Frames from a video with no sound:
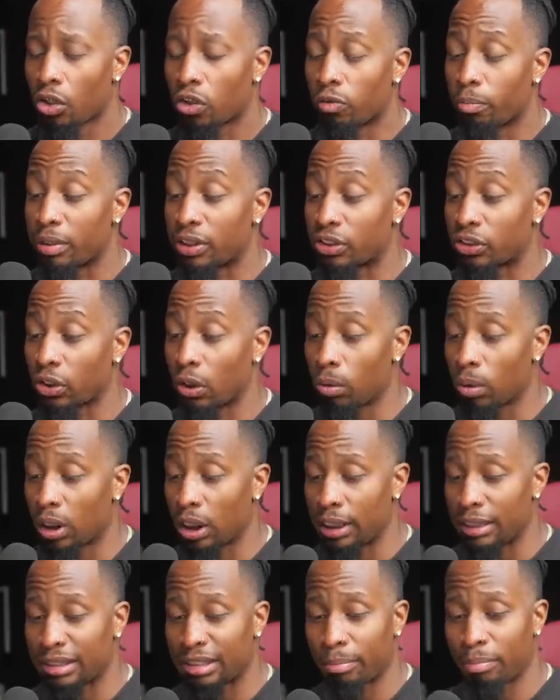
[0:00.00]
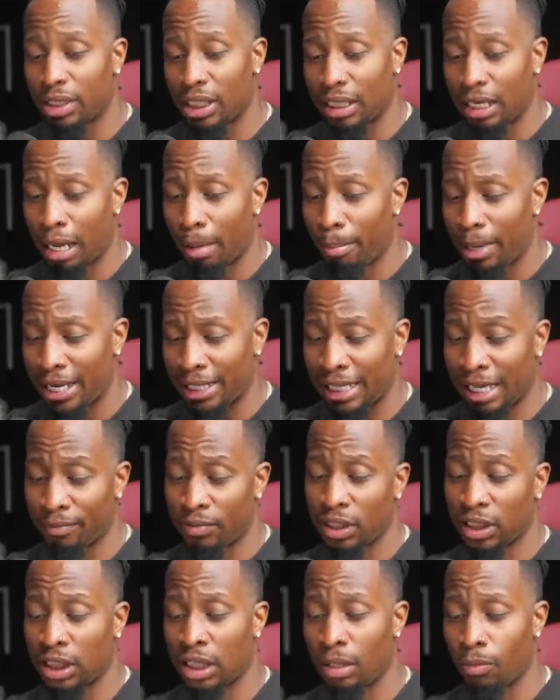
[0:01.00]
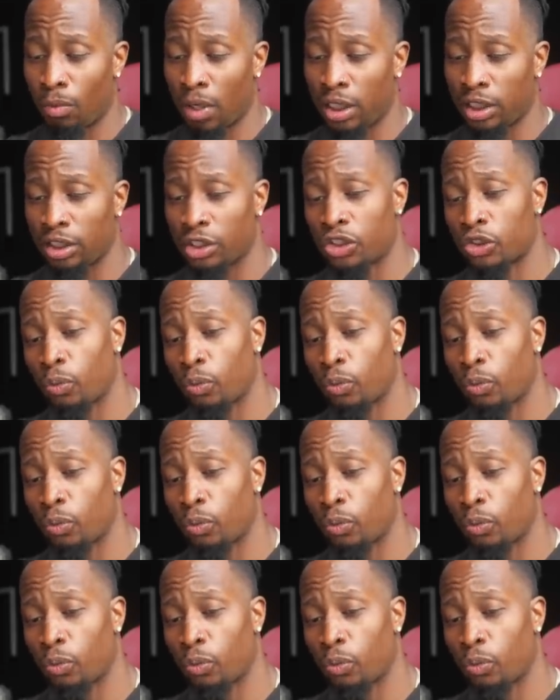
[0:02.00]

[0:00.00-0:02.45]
You've been so good to me, and I might have to get one of your